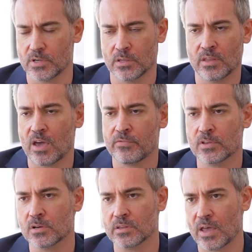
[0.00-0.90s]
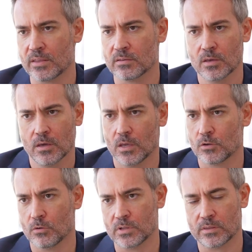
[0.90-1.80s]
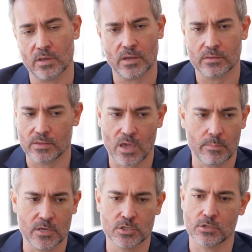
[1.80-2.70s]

and definitely that it's gonna get damaged,